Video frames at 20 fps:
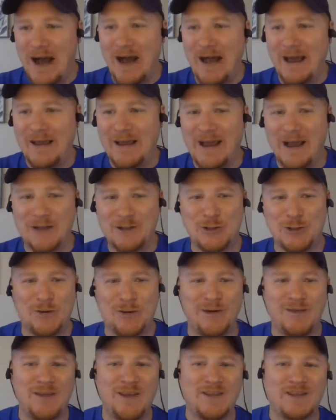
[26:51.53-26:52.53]
I got
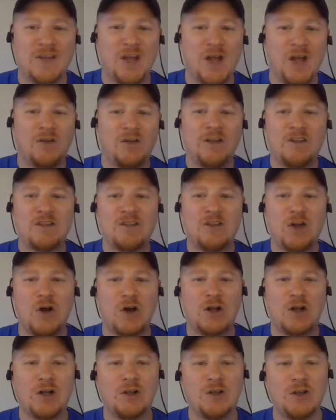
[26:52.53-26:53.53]
you on this. Let's
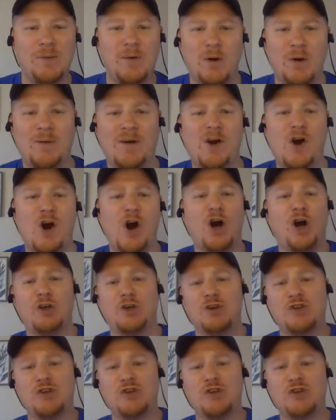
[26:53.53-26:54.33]
talk a little bit what about other